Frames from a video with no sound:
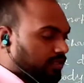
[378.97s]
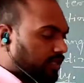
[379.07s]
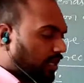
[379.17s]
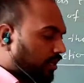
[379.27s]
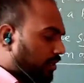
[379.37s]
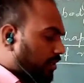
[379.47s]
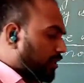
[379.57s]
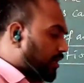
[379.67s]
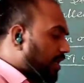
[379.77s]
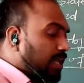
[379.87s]
the
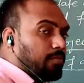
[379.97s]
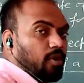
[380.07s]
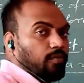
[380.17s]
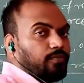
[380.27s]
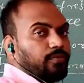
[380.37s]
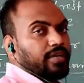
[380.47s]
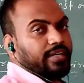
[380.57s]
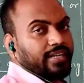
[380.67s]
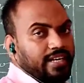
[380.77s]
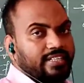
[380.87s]
name
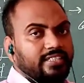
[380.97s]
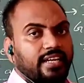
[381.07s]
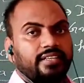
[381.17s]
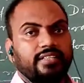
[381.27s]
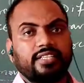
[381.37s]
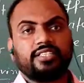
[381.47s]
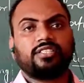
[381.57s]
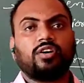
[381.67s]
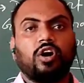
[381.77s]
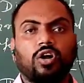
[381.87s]
of great scientist,
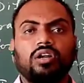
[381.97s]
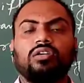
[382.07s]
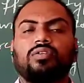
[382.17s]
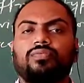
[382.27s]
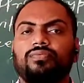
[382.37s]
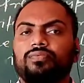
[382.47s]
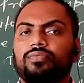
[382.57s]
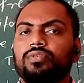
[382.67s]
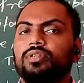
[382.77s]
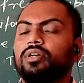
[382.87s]

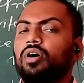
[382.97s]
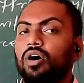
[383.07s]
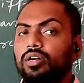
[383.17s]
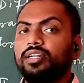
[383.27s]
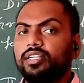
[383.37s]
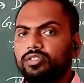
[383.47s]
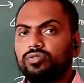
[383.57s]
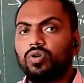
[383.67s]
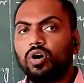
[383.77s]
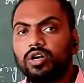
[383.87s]

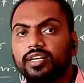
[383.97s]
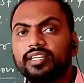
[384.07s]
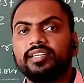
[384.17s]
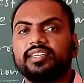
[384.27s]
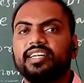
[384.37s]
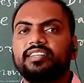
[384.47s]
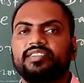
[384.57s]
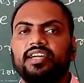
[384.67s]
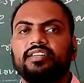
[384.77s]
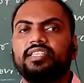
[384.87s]
honoring great
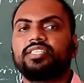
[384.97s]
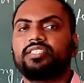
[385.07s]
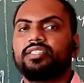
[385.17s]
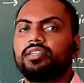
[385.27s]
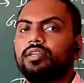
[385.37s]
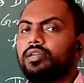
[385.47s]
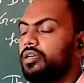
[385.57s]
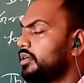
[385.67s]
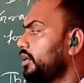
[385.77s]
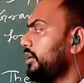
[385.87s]
scientist
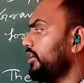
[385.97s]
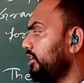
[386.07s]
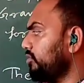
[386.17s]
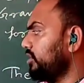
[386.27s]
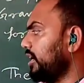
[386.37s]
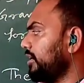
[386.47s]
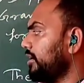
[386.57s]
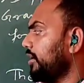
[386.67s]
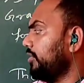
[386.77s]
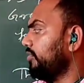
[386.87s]
Newton,
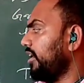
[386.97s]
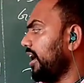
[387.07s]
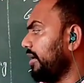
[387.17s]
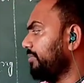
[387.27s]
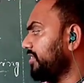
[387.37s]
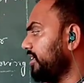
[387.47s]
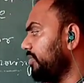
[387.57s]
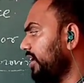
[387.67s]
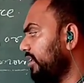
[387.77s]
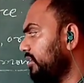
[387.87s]
we have
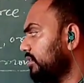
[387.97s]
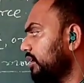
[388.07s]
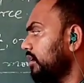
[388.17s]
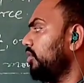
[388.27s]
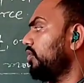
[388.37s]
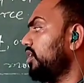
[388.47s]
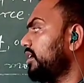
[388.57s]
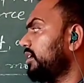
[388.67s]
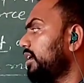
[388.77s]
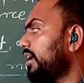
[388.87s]
given
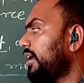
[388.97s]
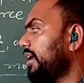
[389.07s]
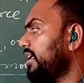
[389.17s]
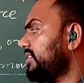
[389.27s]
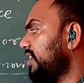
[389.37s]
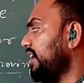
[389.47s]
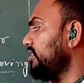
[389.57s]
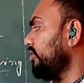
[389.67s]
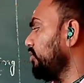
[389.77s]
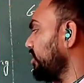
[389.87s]
what SI
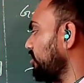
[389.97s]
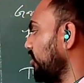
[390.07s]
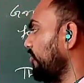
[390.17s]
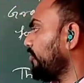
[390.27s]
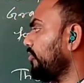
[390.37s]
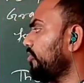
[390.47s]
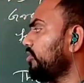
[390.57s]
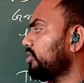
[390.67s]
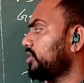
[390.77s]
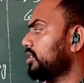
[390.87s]
unit of
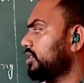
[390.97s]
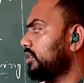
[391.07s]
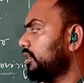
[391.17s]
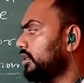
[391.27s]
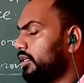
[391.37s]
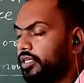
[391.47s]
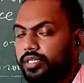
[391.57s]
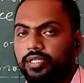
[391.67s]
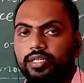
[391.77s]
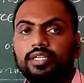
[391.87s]
force
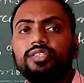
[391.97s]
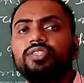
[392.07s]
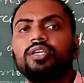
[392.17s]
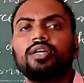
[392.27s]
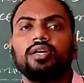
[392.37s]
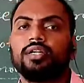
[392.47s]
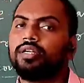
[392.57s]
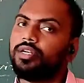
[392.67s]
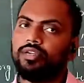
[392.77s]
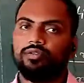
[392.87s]
is
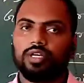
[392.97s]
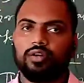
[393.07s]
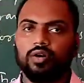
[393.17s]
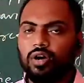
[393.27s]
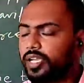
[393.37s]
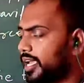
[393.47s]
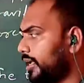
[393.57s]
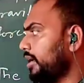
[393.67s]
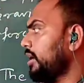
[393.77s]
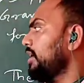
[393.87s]
Newton. Okay,
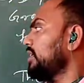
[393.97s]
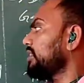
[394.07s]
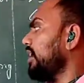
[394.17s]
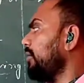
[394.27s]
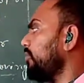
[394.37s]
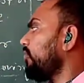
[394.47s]
the